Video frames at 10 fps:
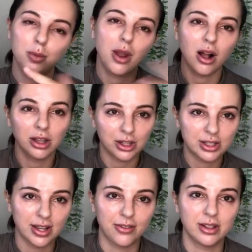We all learn
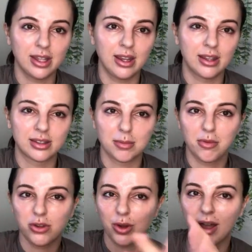differently and some
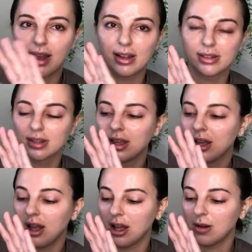of you guys
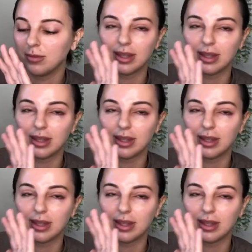um,